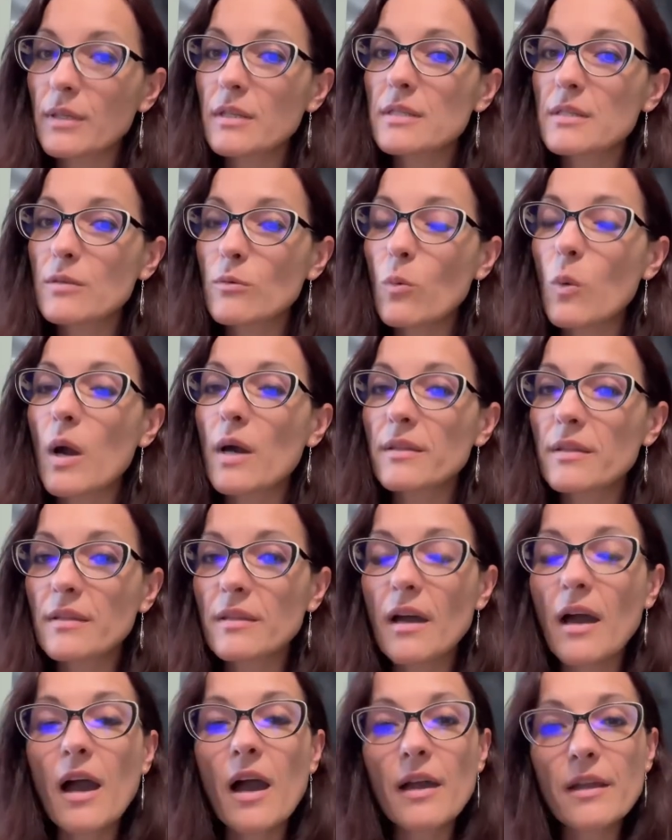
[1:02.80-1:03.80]
is the one
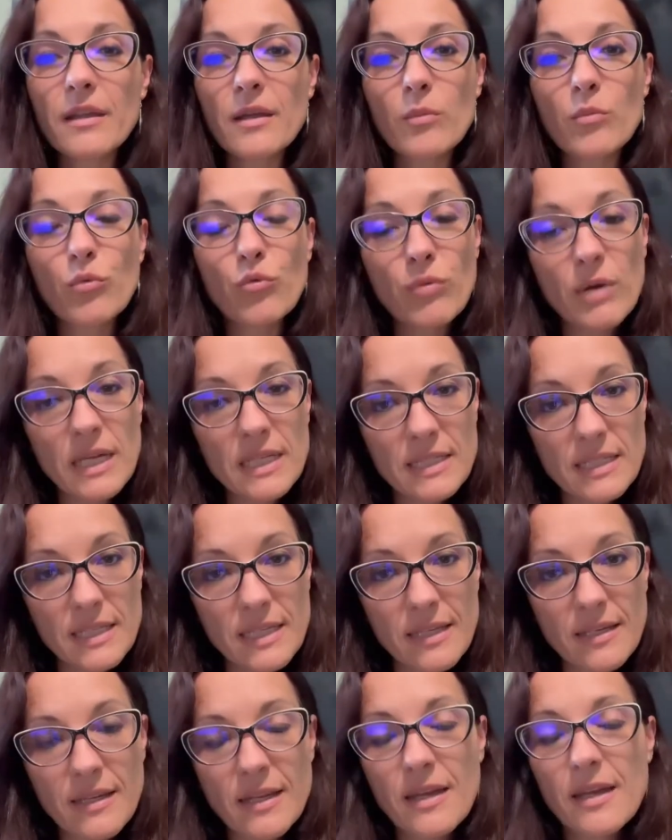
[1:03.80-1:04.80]
that I am
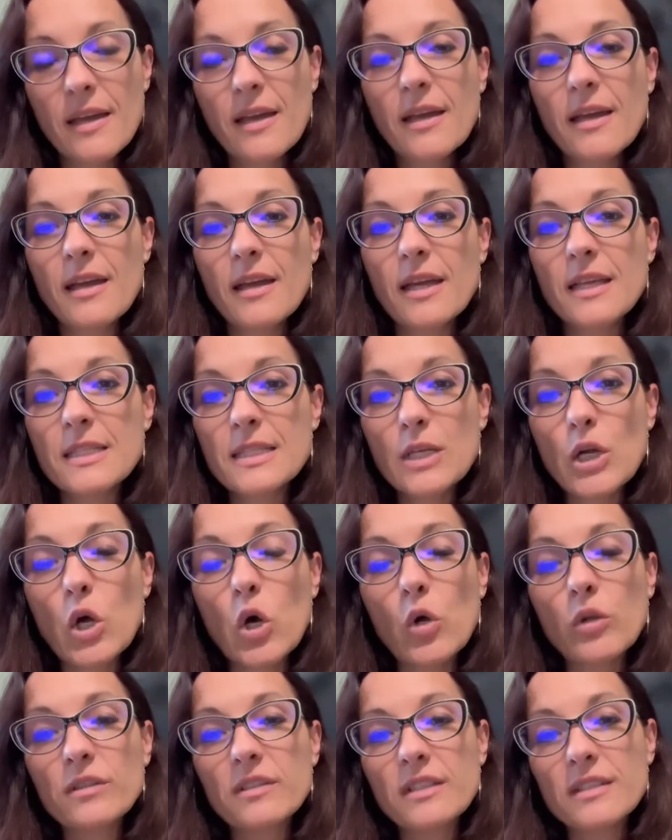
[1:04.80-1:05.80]
writing. It's
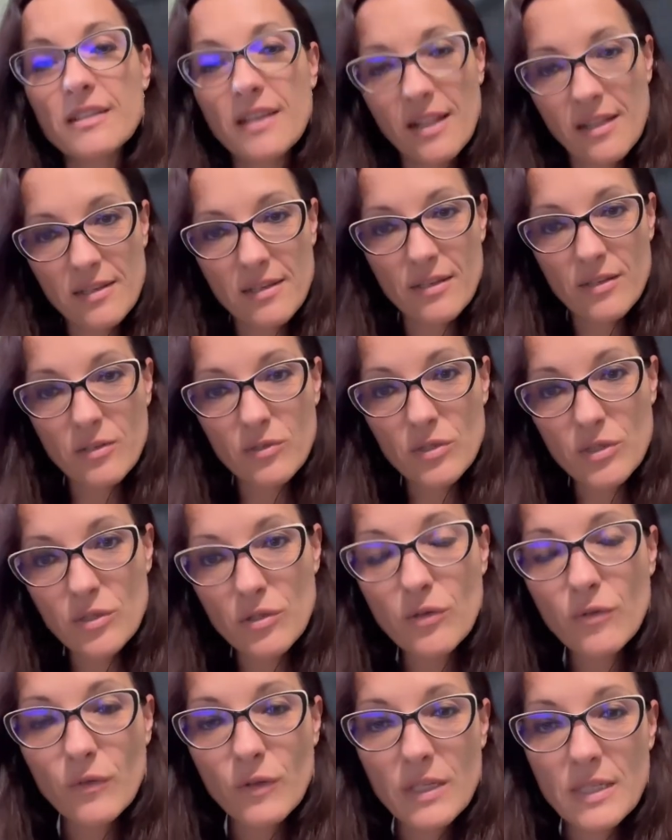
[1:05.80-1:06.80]
called Italian Native
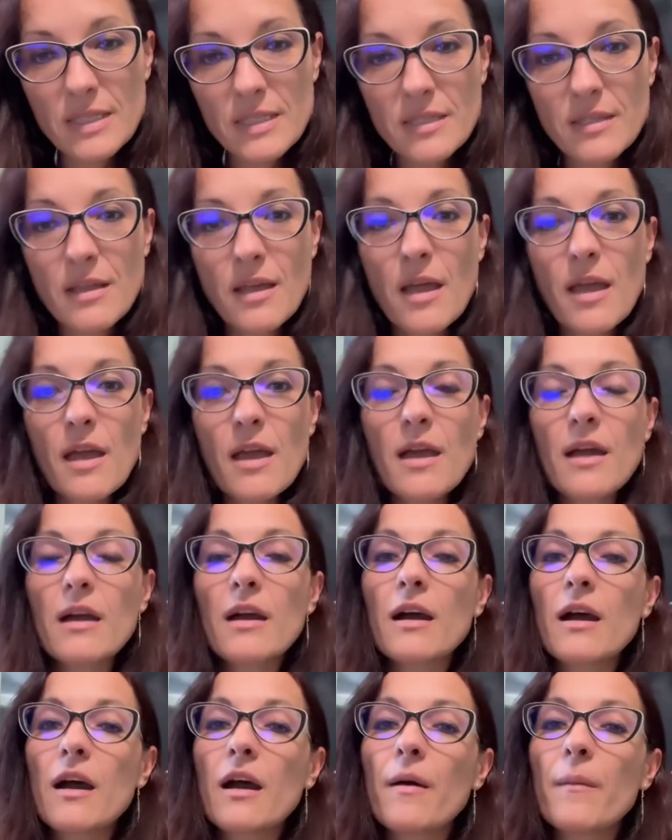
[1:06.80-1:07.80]
Service
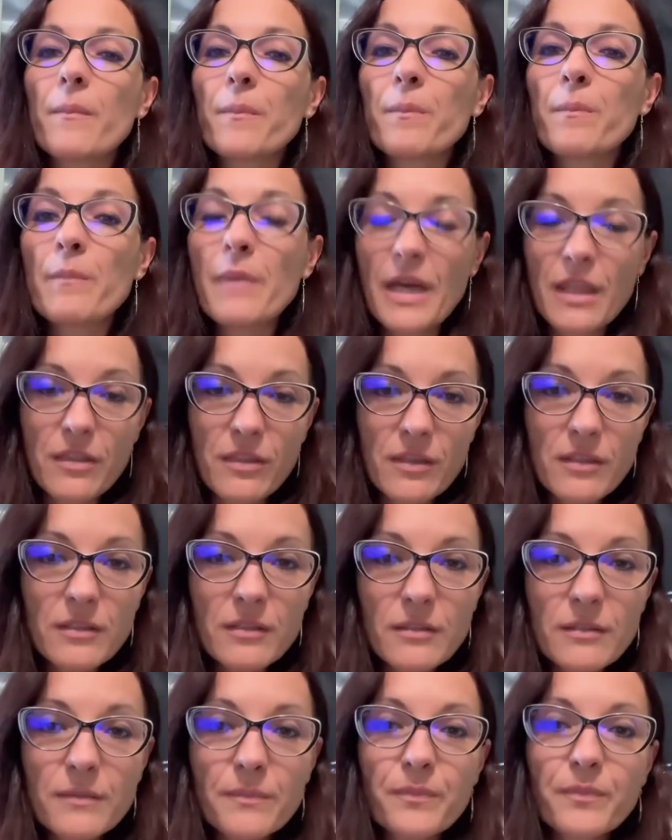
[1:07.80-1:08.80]
Method
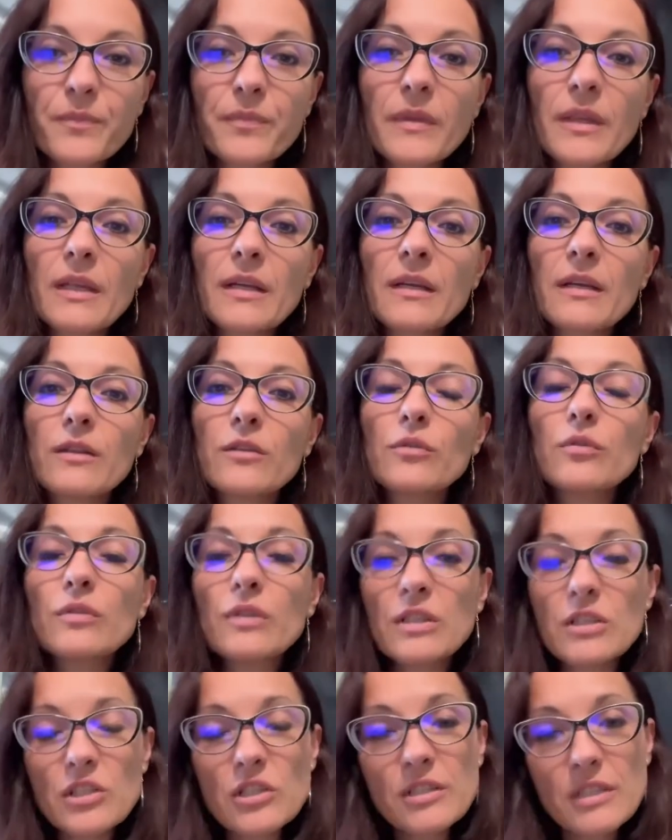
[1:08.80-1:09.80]
to
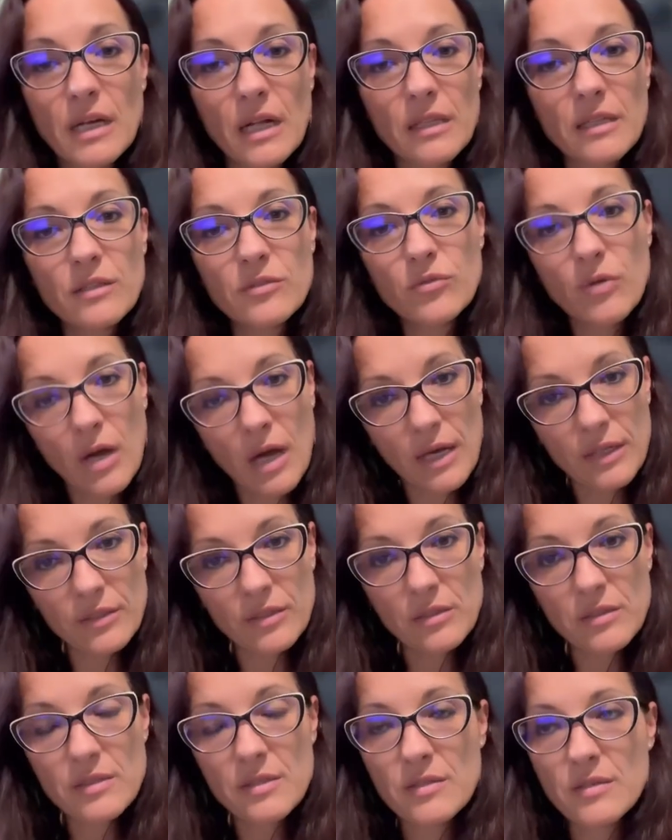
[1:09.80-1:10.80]
teach Italian to
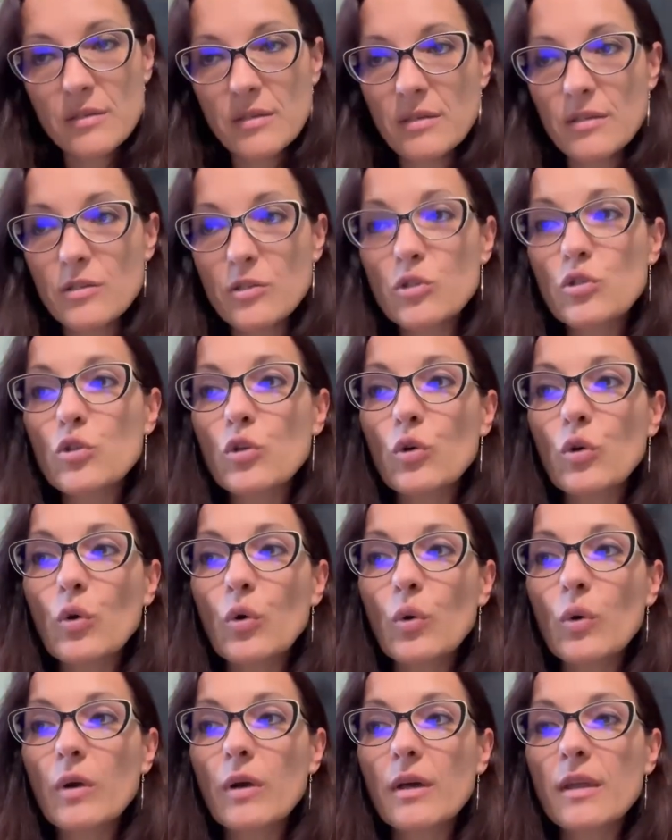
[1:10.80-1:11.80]
adults.
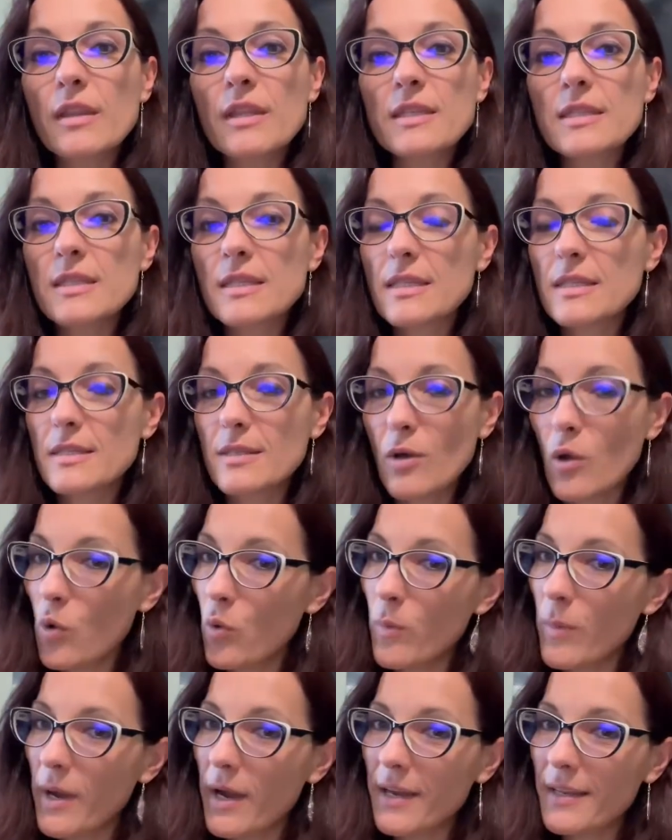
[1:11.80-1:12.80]
So this is all
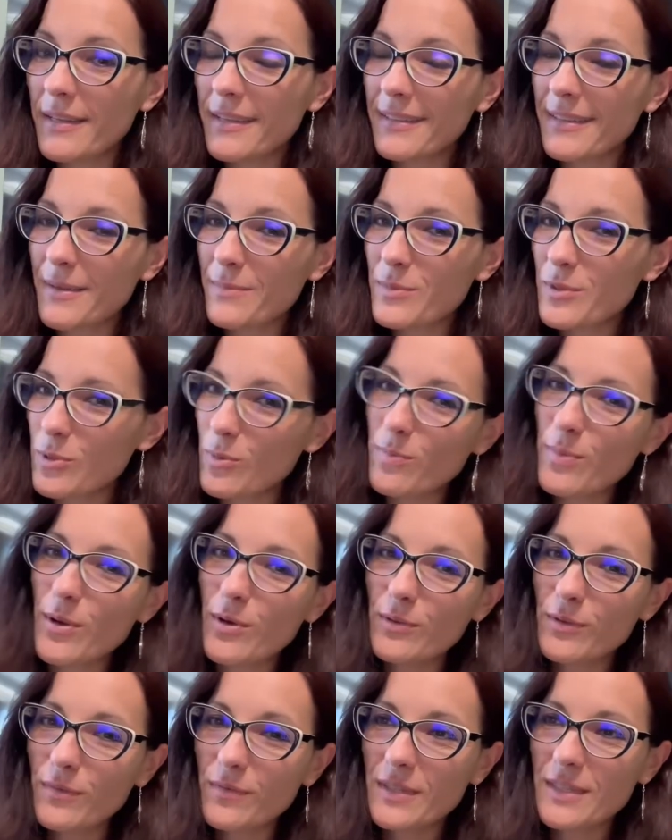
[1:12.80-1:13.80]
mine and I'm so
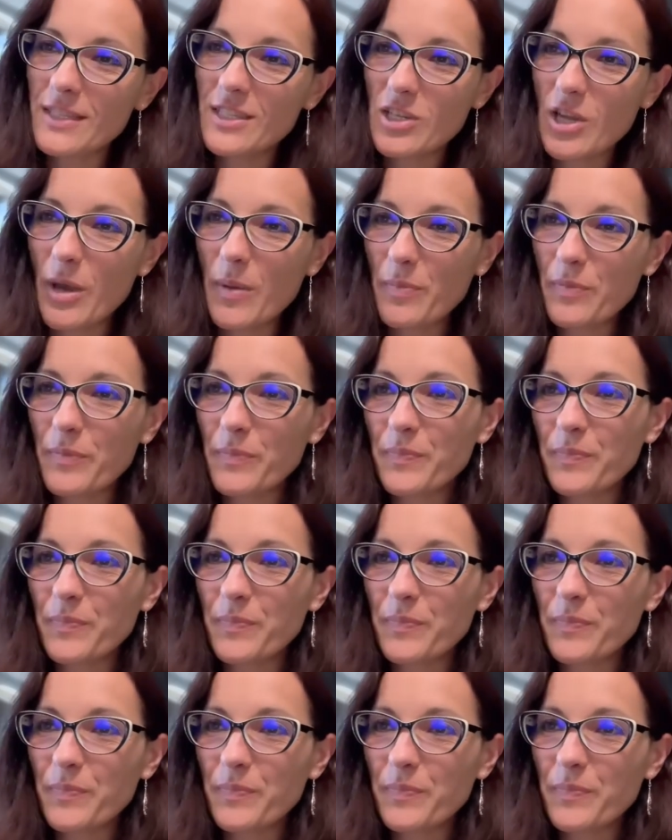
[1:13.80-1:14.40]
proud of this job.